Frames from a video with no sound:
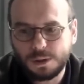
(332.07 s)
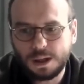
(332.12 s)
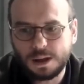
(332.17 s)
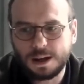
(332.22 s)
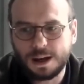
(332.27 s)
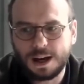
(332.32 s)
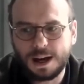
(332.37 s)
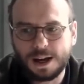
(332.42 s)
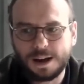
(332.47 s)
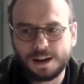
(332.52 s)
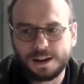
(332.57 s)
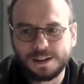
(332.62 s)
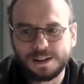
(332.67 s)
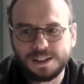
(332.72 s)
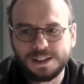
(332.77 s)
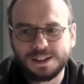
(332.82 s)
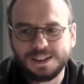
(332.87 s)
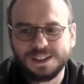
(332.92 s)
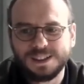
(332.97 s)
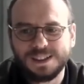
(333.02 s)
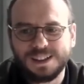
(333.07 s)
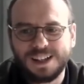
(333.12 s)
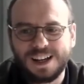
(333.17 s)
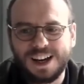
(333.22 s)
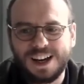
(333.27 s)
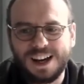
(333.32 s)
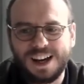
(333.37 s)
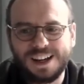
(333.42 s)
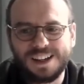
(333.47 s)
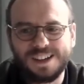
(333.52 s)

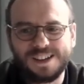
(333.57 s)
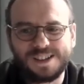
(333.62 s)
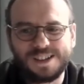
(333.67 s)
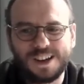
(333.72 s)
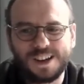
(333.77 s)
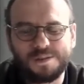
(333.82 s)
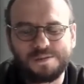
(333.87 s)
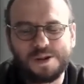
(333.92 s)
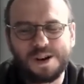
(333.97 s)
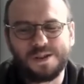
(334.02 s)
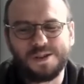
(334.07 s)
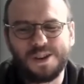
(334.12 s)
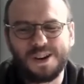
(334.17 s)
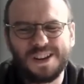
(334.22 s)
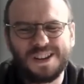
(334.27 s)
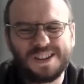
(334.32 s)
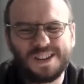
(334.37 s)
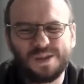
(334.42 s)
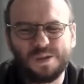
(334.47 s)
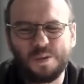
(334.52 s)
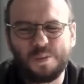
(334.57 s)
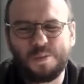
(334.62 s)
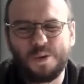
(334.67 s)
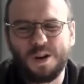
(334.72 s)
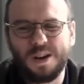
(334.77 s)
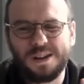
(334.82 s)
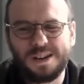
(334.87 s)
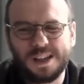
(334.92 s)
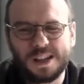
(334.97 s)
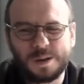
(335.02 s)
well, not internal
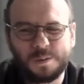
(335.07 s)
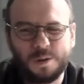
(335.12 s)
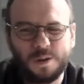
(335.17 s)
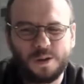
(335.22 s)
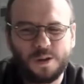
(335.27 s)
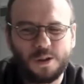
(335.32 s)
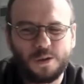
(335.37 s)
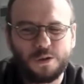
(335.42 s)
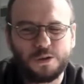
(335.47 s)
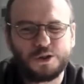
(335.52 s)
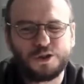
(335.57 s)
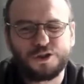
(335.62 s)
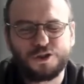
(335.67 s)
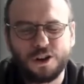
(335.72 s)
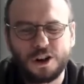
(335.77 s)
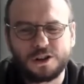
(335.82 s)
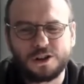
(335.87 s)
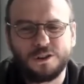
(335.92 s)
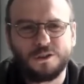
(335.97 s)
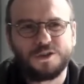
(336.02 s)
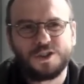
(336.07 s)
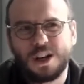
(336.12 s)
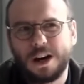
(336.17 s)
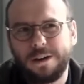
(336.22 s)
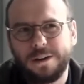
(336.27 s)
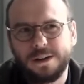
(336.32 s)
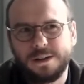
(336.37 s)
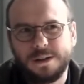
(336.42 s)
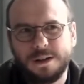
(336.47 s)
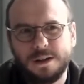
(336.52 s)
politics, but the structure of
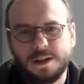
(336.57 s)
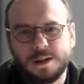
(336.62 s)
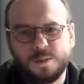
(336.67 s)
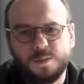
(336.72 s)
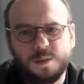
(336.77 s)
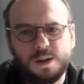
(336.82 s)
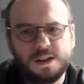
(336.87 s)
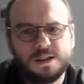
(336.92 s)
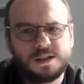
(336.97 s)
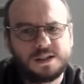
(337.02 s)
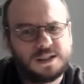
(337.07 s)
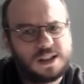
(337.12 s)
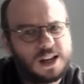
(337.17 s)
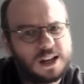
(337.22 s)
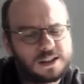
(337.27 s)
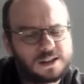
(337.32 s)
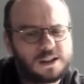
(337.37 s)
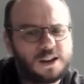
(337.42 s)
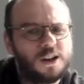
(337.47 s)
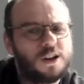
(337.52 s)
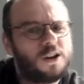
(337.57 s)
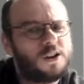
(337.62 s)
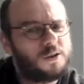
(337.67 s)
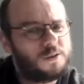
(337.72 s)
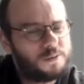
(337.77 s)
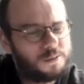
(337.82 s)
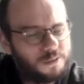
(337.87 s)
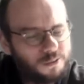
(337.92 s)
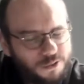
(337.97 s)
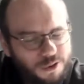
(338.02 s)
charities means that
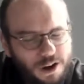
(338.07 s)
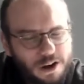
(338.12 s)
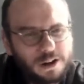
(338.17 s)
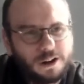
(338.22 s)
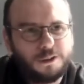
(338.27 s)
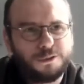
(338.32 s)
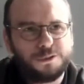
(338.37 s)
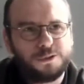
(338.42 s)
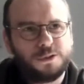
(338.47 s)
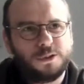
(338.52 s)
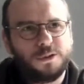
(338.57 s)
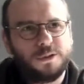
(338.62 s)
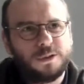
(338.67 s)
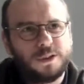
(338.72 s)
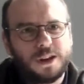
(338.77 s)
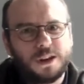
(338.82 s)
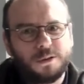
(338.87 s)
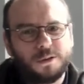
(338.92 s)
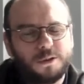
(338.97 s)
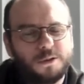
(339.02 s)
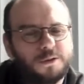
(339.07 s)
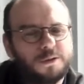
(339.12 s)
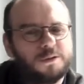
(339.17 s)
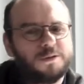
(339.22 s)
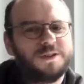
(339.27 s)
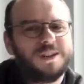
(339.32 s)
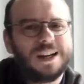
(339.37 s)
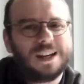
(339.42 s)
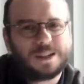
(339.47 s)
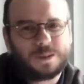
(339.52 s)
very often the
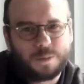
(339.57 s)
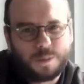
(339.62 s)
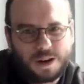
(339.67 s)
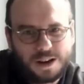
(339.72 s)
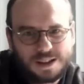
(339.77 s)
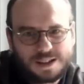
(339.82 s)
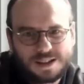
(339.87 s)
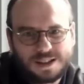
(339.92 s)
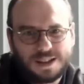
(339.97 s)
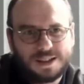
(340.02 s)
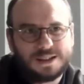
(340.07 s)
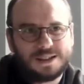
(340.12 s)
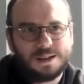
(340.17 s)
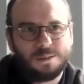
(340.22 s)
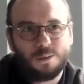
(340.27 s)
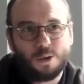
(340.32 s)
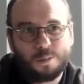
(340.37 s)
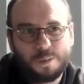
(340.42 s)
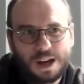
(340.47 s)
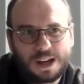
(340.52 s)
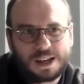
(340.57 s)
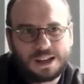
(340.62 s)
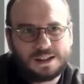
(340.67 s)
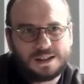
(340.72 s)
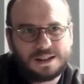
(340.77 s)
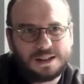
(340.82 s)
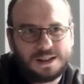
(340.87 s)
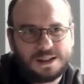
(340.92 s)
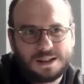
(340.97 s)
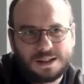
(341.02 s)
database system, the backend
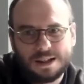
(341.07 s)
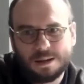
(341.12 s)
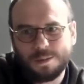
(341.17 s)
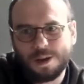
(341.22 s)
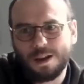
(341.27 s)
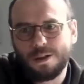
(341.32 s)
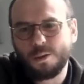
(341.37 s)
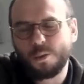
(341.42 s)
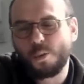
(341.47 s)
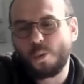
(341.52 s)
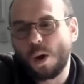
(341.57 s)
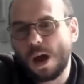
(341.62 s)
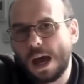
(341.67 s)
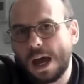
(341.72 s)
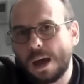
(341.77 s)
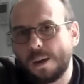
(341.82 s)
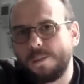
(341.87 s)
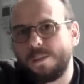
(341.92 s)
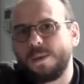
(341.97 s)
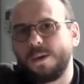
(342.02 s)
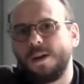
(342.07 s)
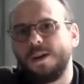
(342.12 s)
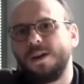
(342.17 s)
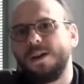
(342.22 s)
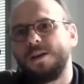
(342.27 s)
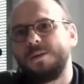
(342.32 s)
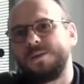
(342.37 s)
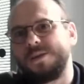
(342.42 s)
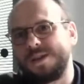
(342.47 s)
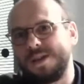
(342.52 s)
system, and the web
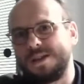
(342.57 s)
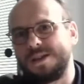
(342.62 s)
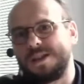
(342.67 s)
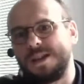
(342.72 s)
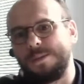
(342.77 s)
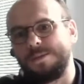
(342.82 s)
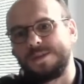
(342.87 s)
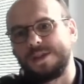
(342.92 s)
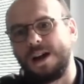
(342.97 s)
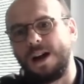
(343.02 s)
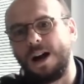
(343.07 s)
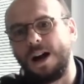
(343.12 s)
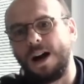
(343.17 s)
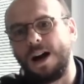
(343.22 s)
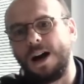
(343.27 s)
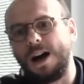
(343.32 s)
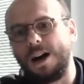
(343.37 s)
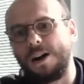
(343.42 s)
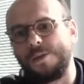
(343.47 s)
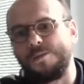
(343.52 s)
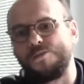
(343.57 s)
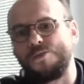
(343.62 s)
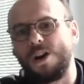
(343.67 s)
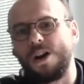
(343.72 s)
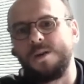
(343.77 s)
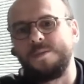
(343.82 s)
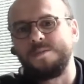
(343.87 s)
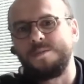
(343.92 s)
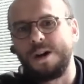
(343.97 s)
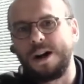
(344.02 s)
systems are
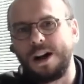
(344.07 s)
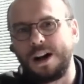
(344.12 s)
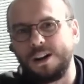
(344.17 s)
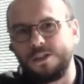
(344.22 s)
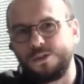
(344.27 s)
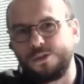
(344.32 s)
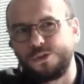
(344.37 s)
run by